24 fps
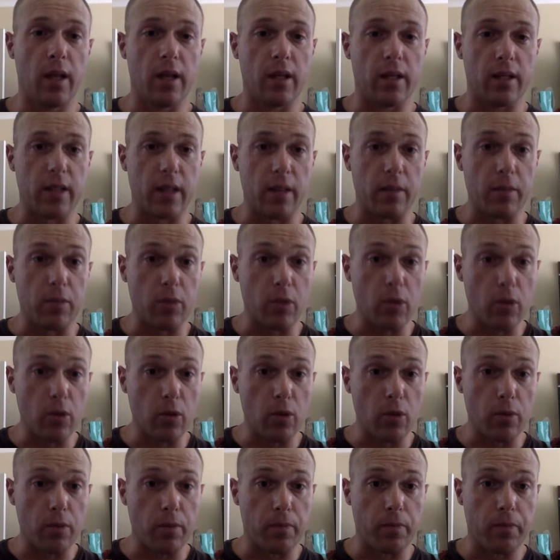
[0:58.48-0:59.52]
Step
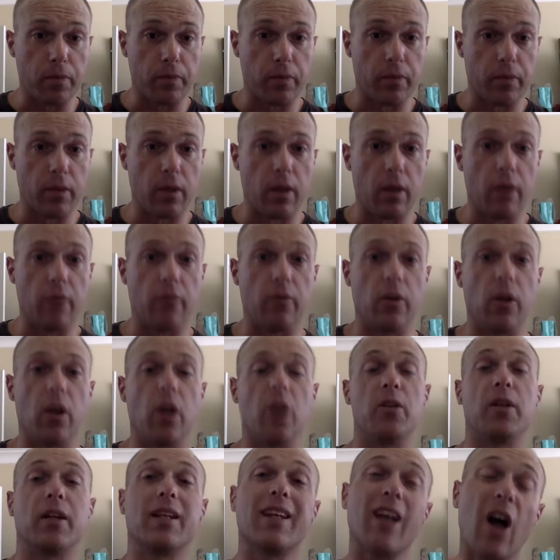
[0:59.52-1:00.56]
2.
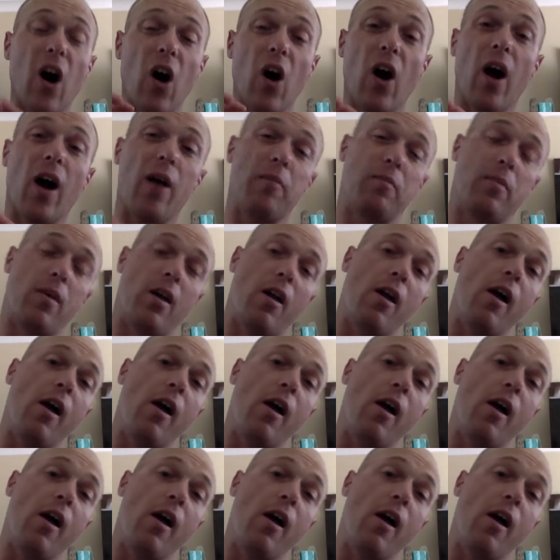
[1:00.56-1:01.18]
Follow the carb